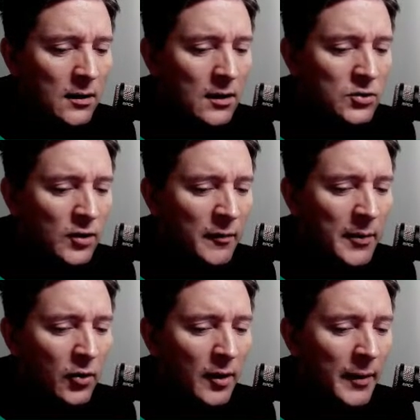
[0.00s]
He's not even
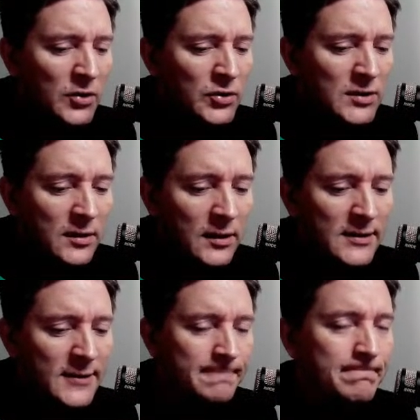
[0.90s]
been on the bench recently, is
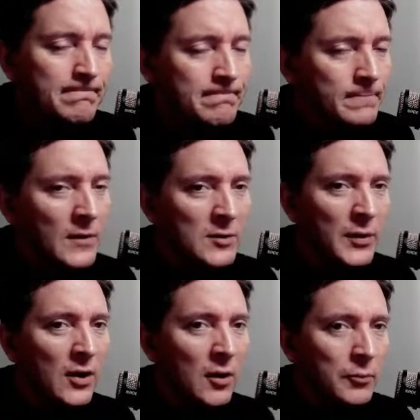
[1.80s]
he? He's
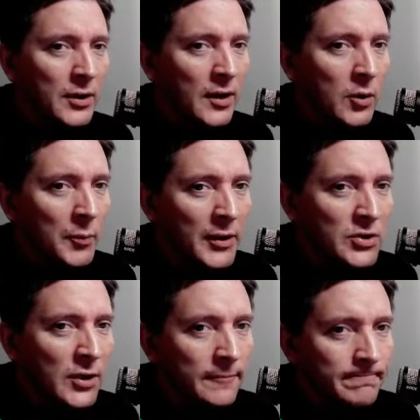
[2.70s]
been completely out the picture.